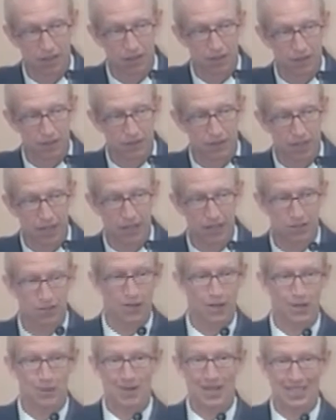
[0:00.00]
Now let's
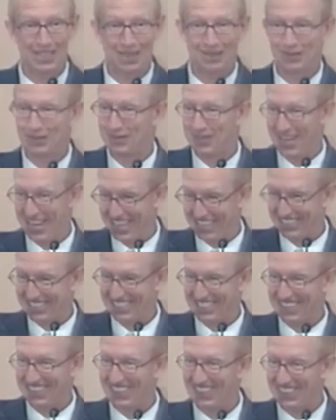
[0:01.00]
talk about that real fast.
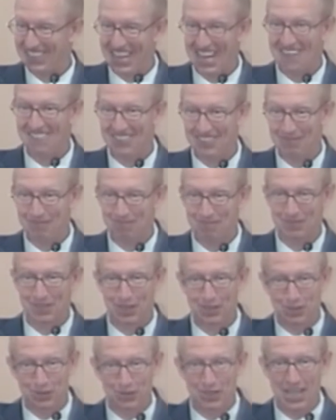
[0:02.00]
Third heaven.
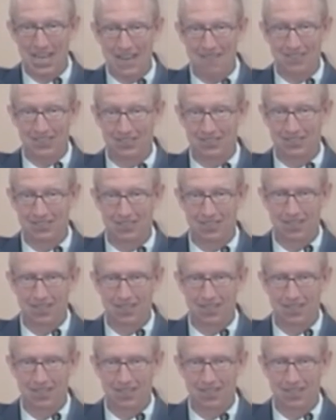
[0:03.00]
There's three heavens.